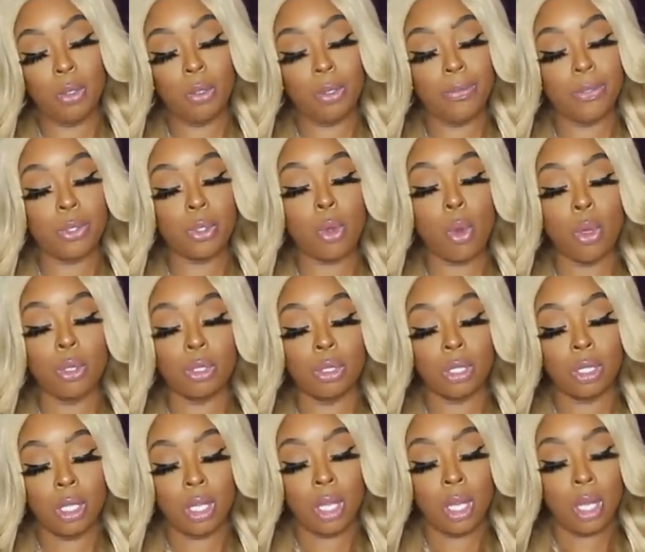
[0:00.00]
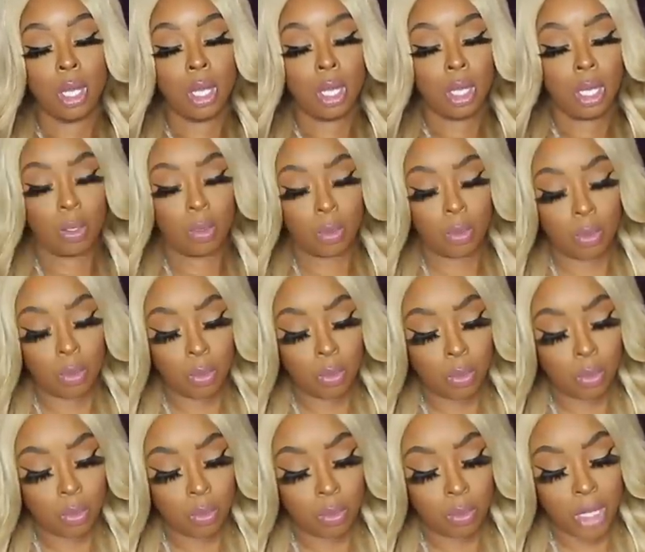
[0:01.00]
Louis Vuitton.
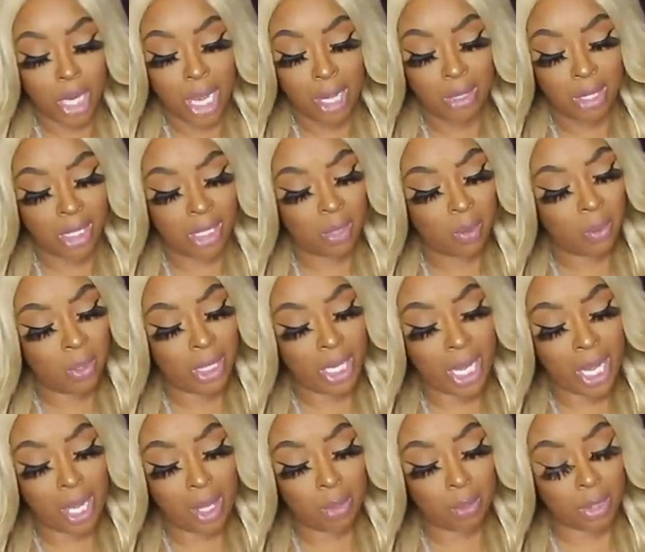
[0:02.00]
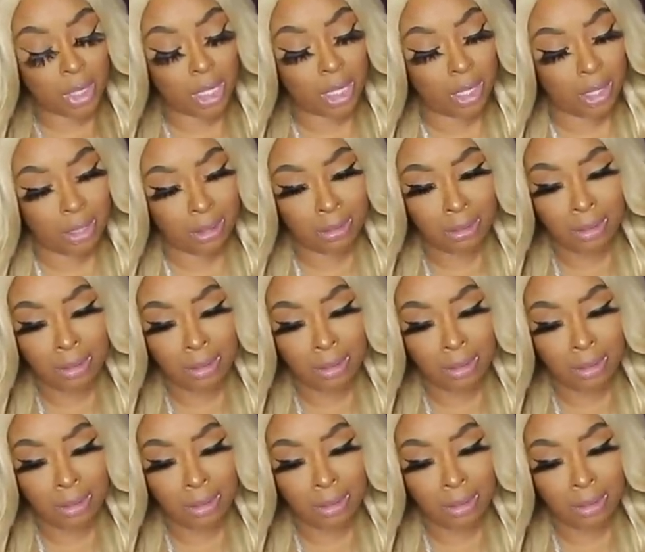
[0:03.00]
Ooh, y'all ink went out?